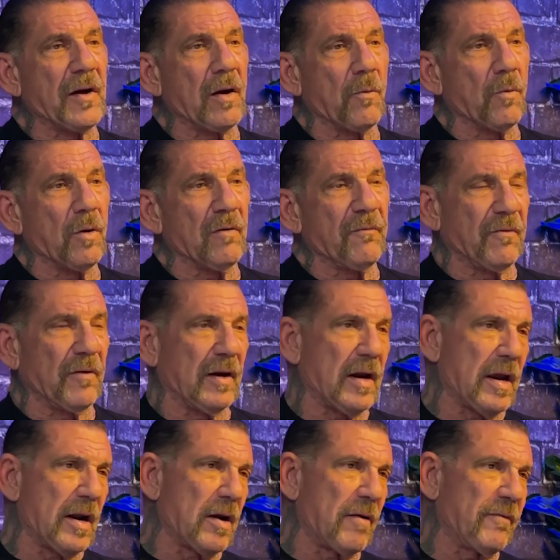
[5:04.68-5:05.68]
our welfare
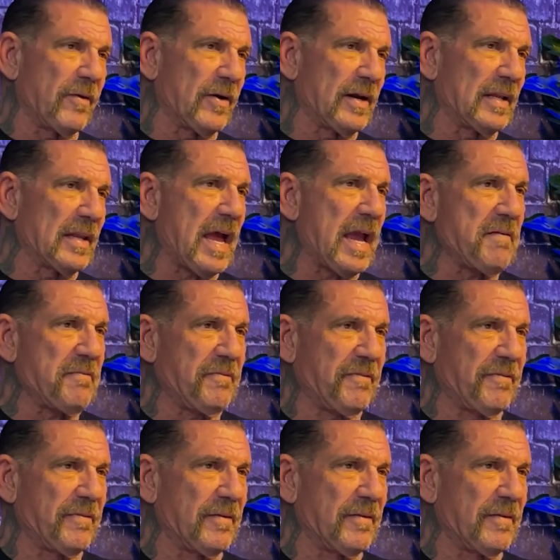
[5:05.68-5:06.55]
and our very life.